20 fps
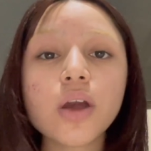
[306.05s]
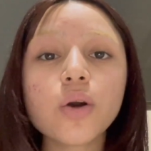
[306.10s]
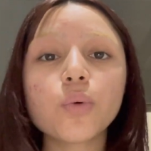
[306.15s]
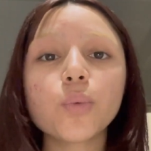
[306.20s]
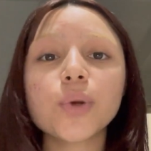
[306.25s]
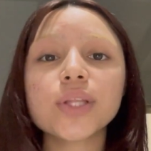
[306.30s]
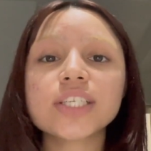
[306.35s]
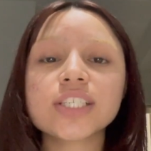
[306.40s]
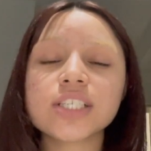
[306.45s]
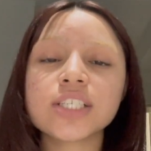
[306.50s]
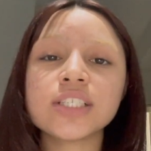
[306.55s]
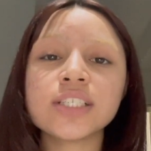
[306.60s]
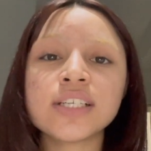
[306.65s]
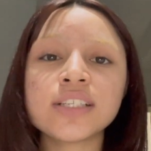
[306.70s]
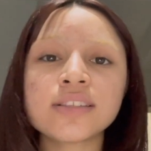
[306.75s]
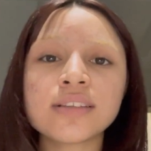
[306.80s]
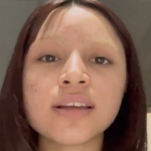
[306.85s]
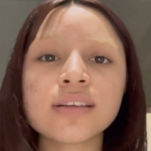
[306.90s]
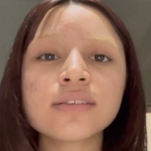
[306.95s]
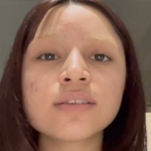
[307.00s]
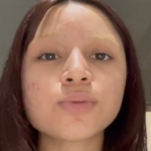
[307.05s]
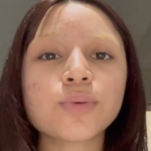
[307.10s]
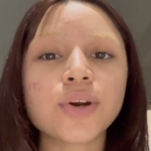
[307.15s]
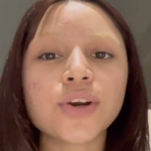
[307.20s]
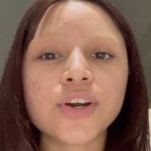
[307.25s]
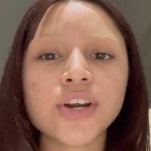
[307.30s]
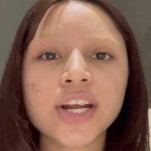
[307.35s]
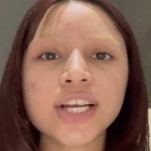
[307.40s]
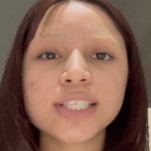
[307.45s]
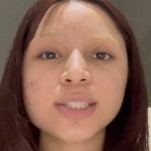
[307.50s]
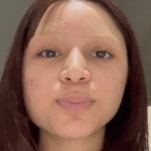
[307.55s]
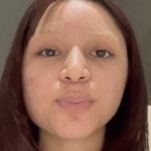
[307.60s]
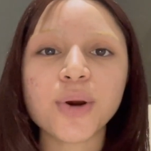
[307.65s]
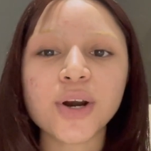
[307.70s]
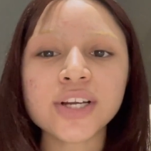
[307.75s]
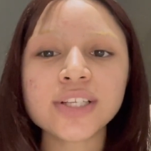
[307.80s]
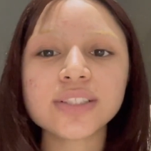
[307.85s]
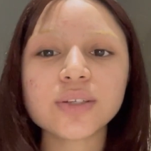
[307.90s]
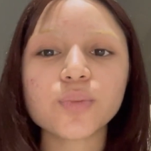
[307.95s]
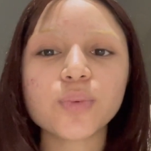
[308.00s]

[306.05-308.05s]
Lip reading: which leads us to our next part,